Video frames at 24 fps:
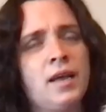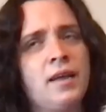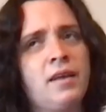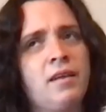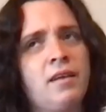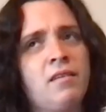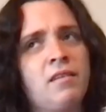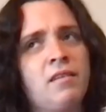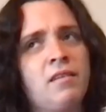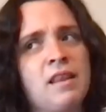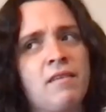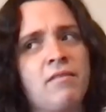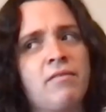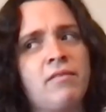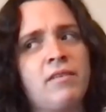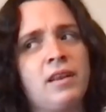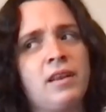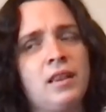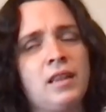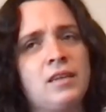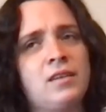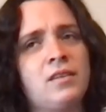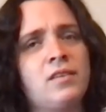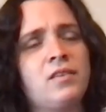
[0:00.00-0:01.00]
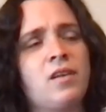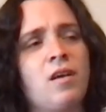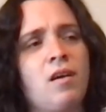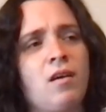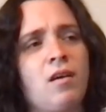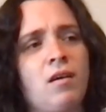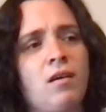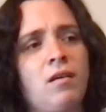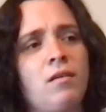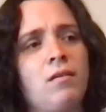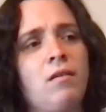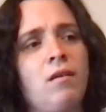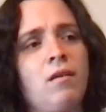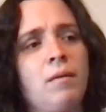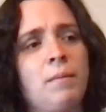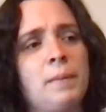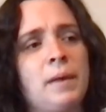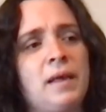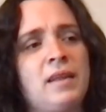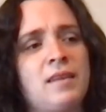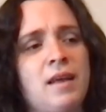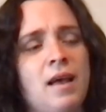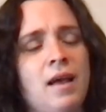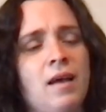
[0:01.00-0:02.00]
I definitely saw on
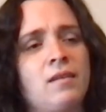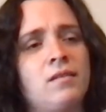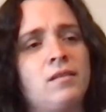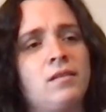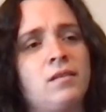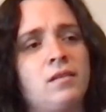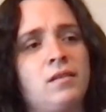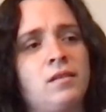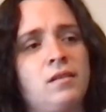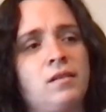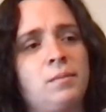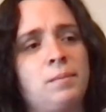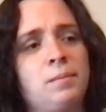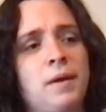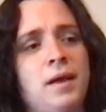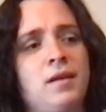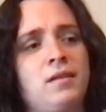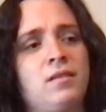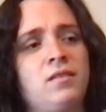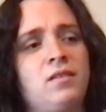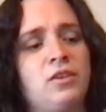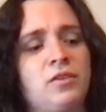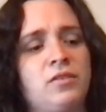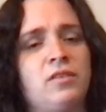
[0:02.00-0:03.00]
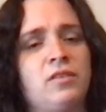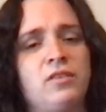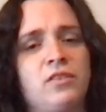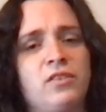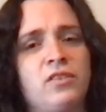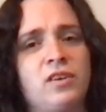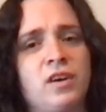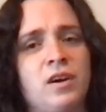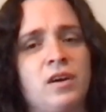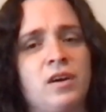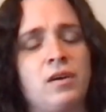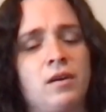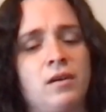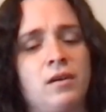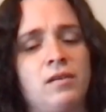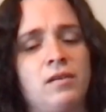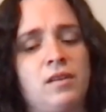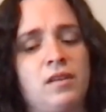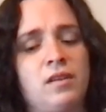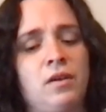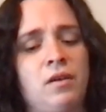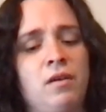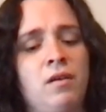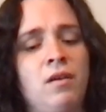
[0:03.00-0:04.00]
my taxes this past year, they're starting
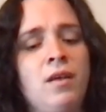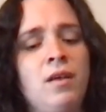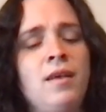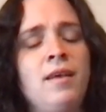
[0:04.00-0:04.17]
to